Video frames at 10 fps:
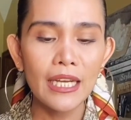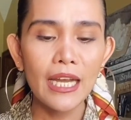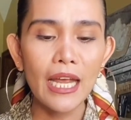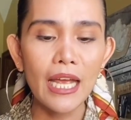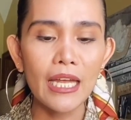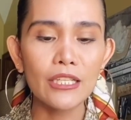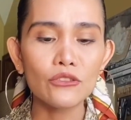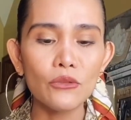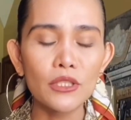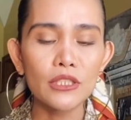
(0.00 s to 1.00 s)

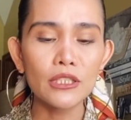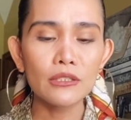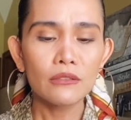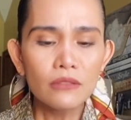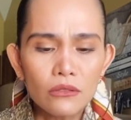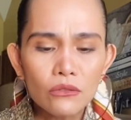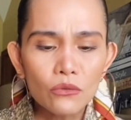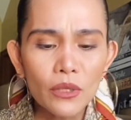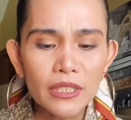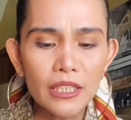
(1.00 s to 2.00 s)
and
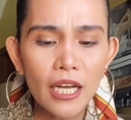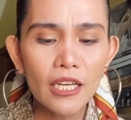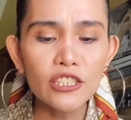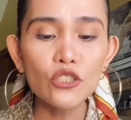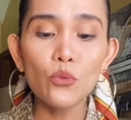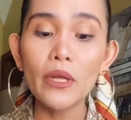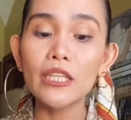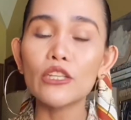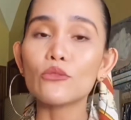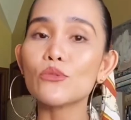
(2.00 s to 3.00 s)

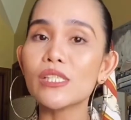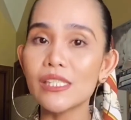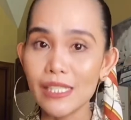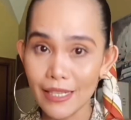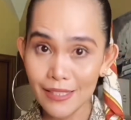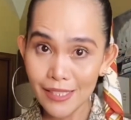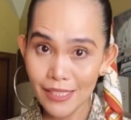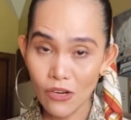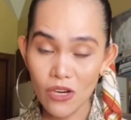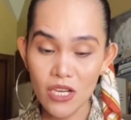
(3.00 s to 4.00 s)
22 cents
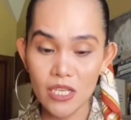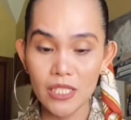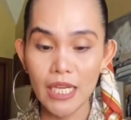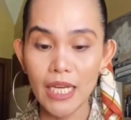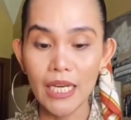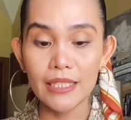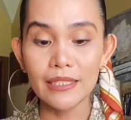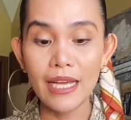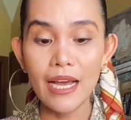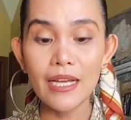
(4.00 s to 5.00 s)
on
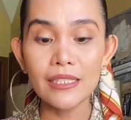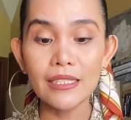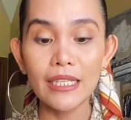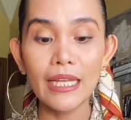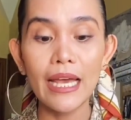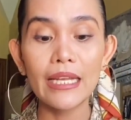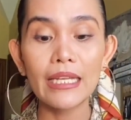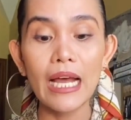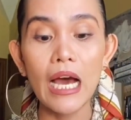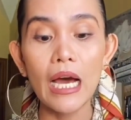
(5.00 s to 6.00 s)
tax. It
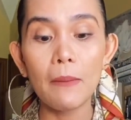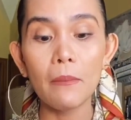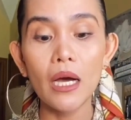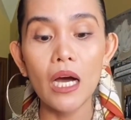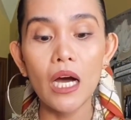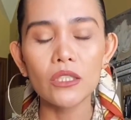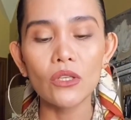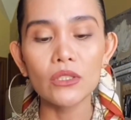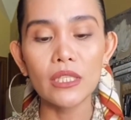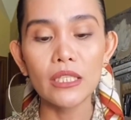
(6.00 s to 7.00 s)
end up
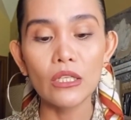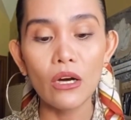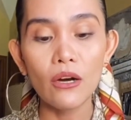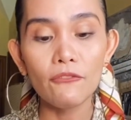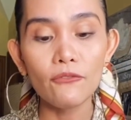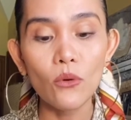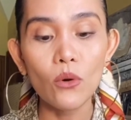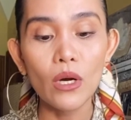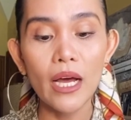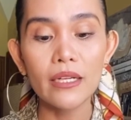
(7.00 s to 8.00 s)
totaling of
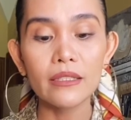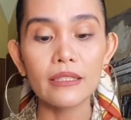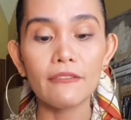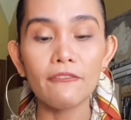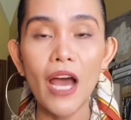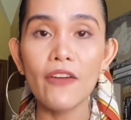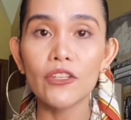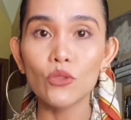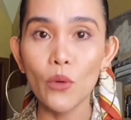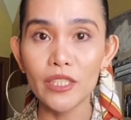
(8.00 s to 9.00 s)
405
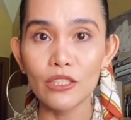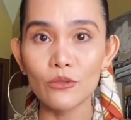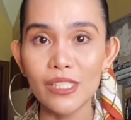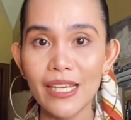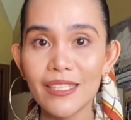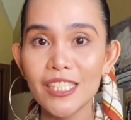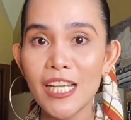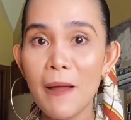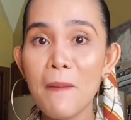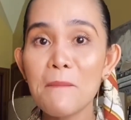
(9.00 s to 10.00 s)
and 22 cents.
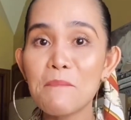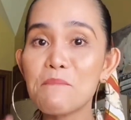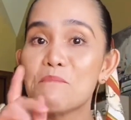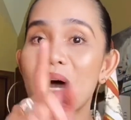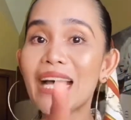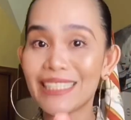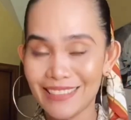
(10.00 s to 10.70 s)
But